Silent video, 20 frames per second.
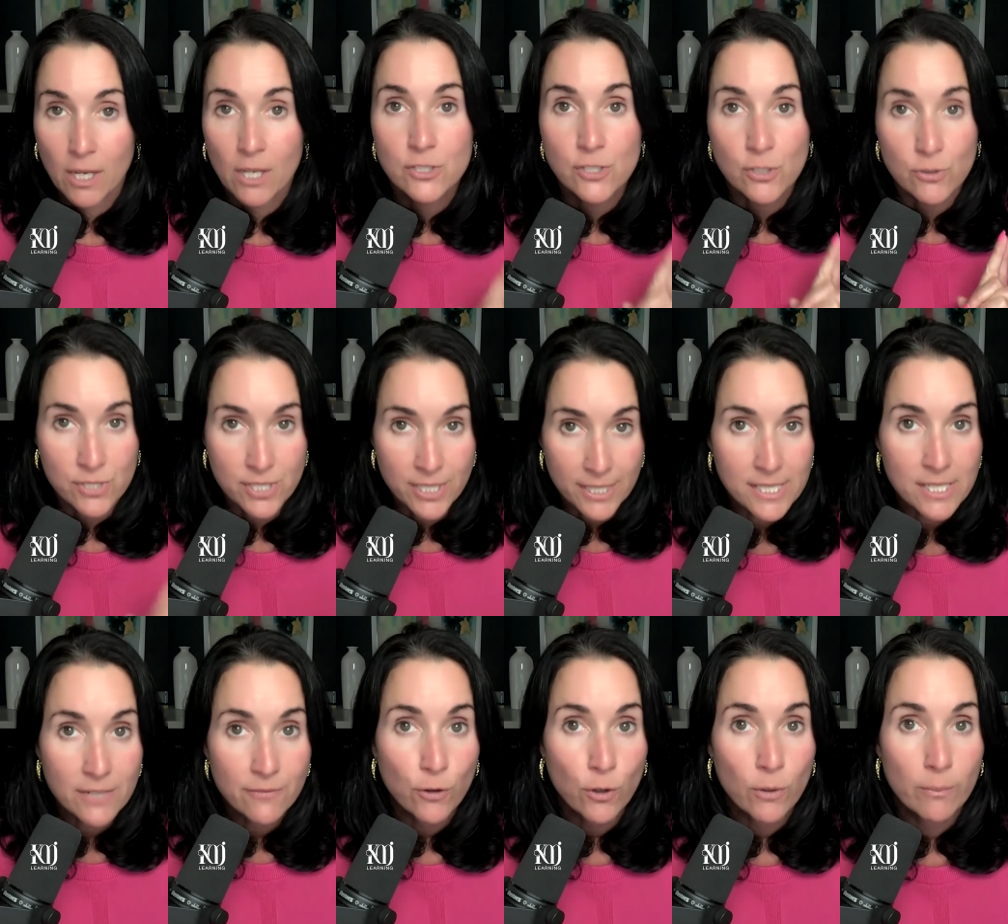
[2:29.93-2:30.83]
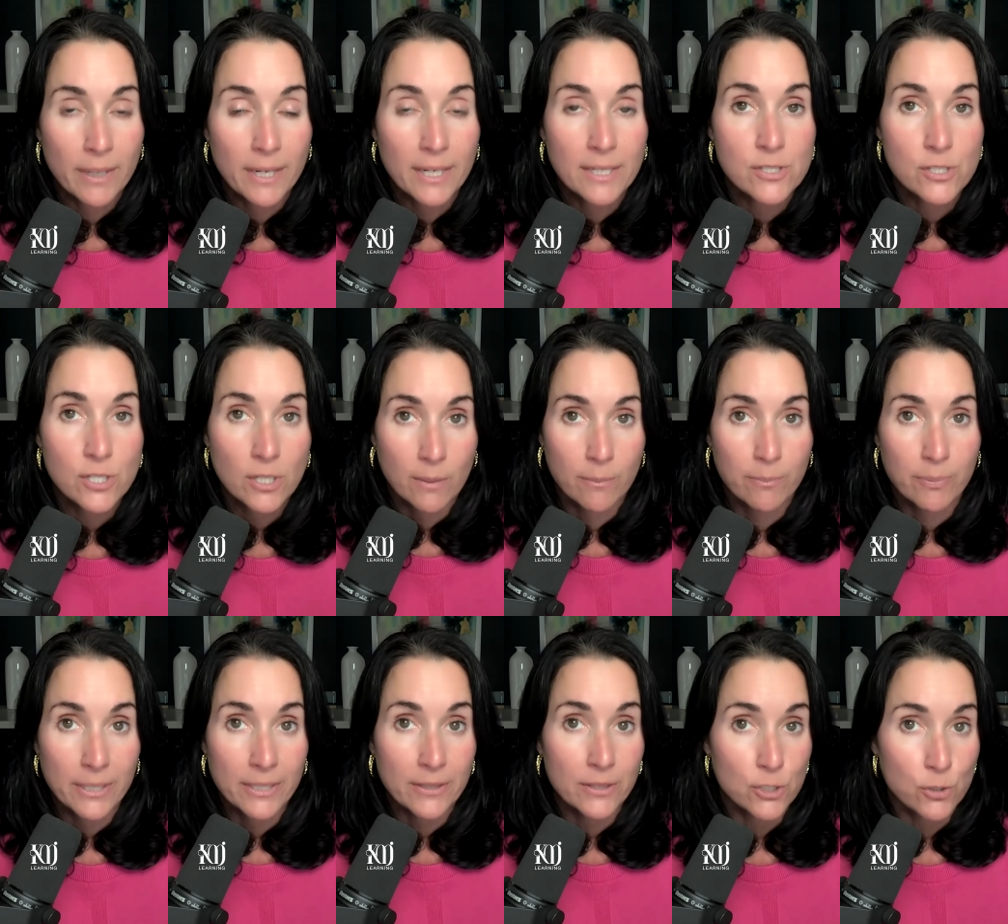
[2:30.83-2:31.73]
So 64 minutes to
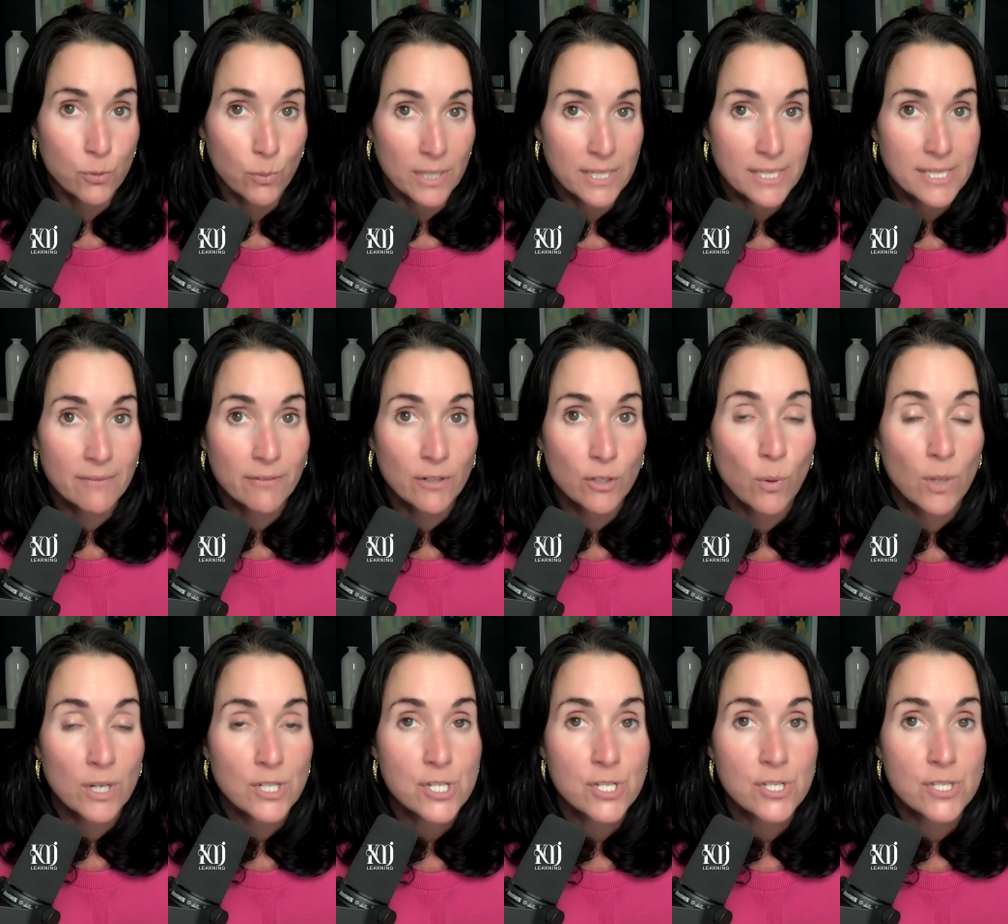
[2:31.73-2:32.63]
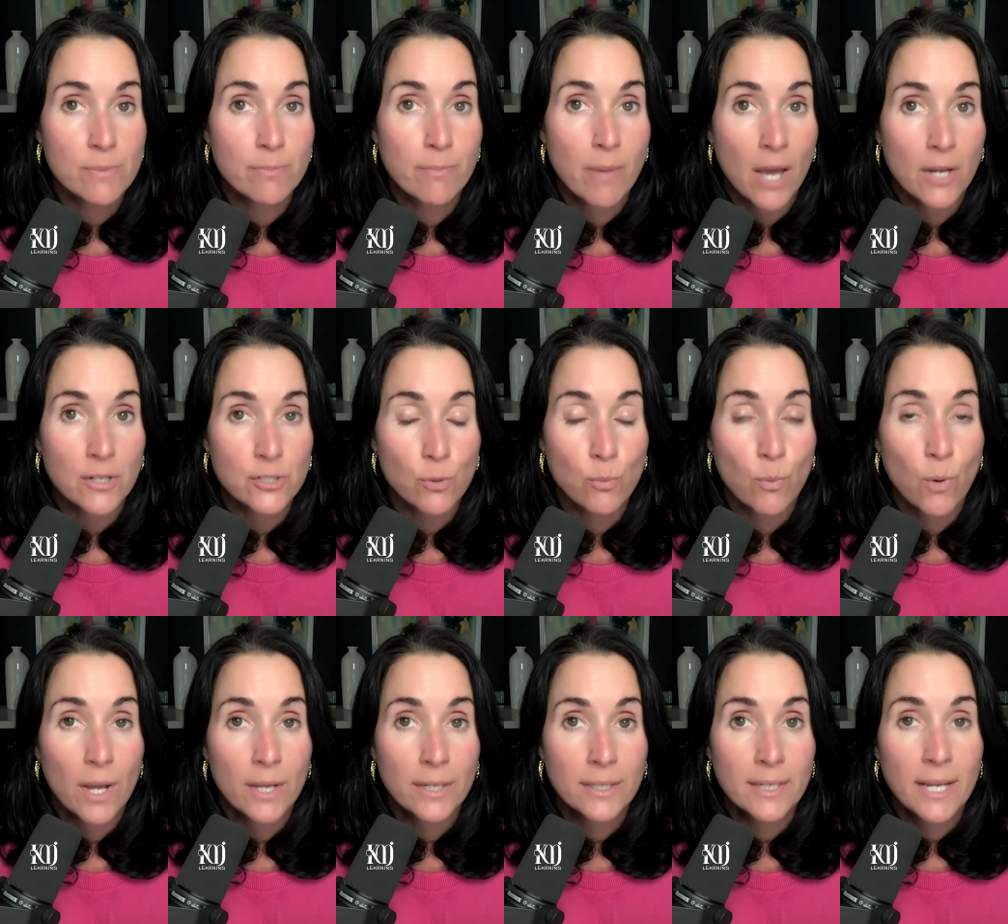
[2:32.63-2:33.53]
complete the 27 questions in Module
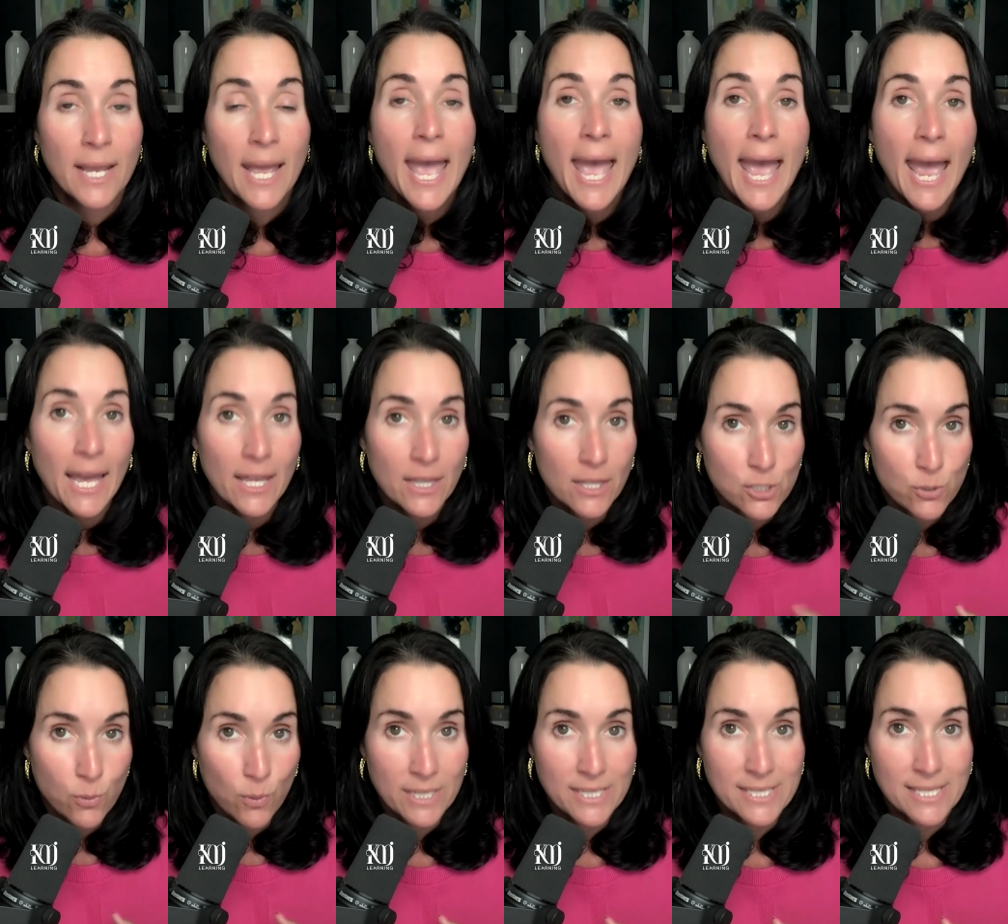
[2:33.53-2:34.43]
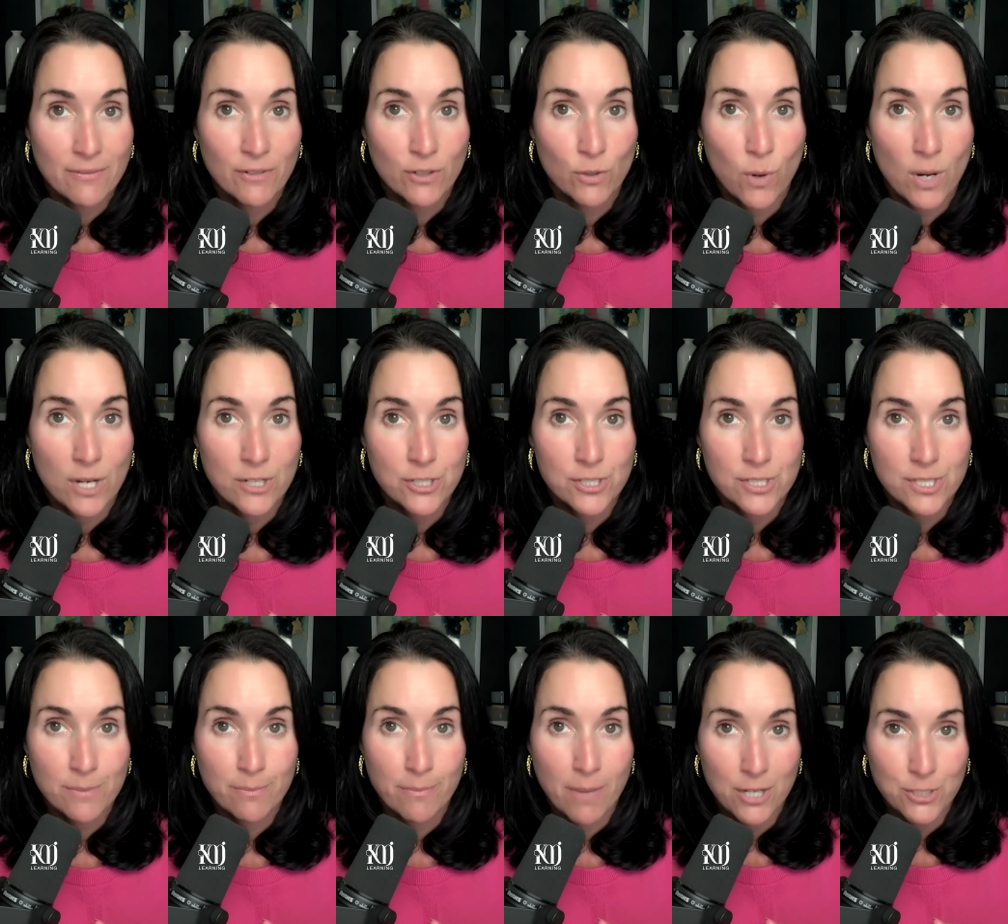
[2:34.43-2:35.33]
1 and the 27
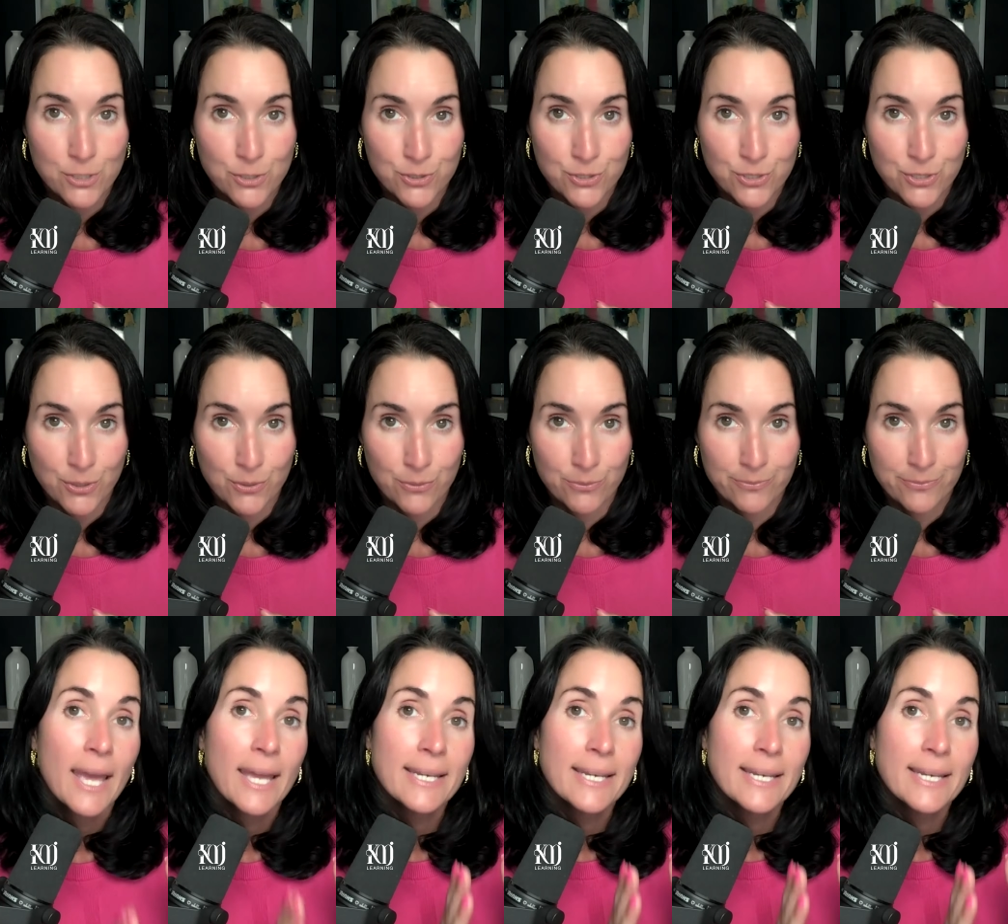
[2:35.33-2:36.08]
questions in Module 2.